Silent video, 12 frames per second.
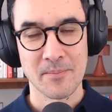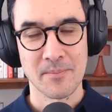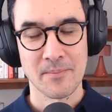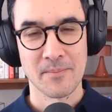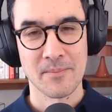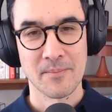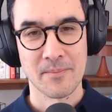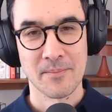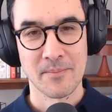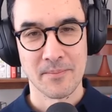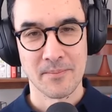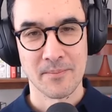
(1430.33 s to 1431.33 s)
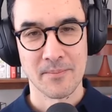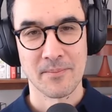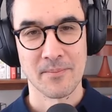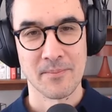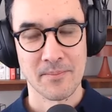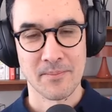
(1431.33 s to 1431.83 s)

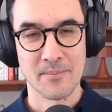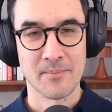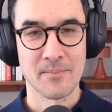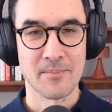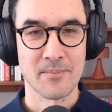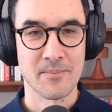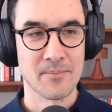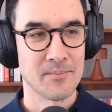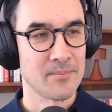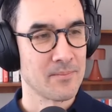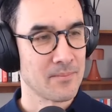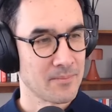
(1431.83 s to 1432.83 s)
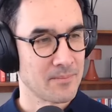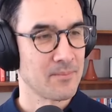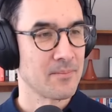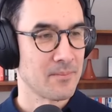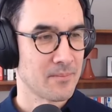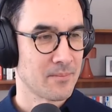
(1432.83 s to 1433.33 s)

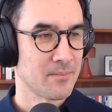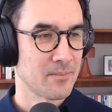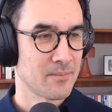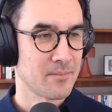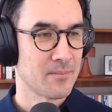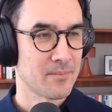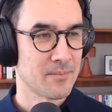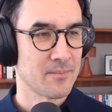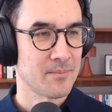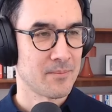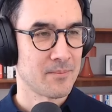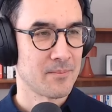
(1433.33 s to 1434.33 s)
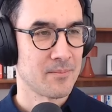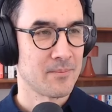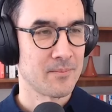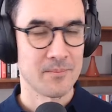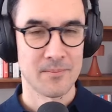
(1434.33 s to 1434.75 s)
This person isn't speaking.